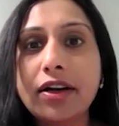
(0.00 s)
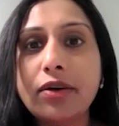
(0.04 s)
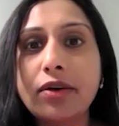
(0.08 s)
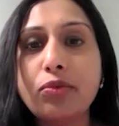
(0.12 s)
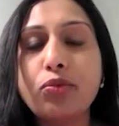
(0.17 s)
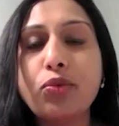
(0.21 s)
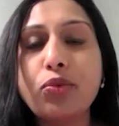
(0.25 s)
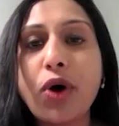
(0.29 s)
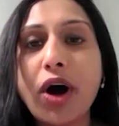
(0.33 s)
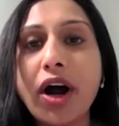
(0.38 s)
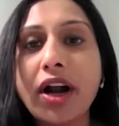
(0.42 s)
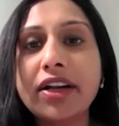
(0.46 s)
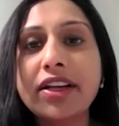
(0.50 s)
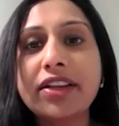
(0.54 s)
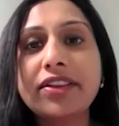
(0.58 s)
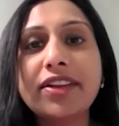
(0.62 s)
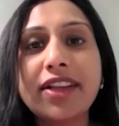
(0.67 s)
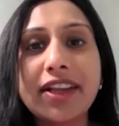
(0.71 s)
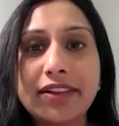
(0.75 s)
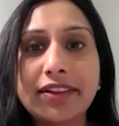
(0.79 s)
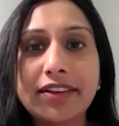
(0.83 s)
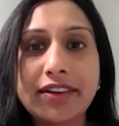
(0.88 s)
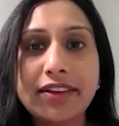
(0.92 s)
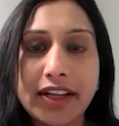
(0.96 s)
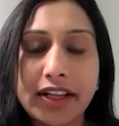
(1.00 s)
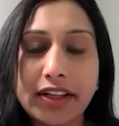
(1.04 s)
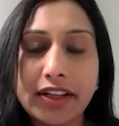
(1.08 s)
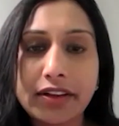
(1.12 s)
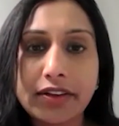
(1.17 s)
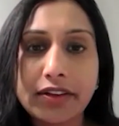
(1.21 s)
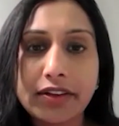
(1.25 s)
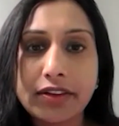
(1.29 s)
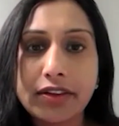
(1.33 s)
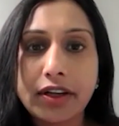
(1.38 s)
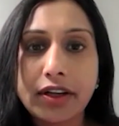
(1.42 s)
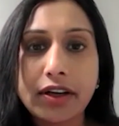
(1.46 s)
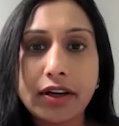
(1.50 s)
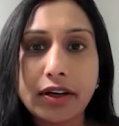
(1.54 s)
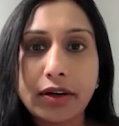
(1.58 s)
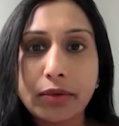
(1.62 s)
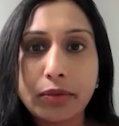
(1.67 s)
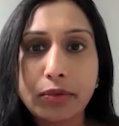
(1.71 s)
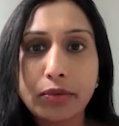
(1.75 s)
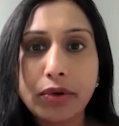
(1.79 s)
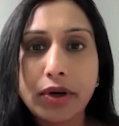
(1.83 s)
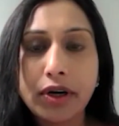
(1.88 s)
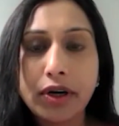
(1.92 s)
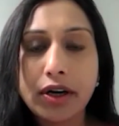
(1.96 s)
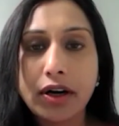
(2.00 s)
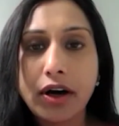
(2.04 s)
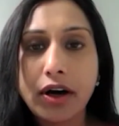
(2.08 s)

what is the incidence of